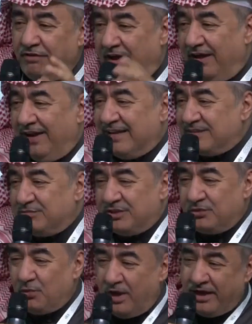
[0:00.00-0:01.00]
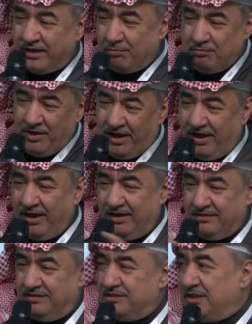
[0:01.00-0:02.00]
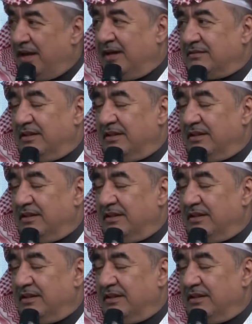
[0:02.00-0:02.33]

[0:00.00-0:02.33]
Even when you talk about investors,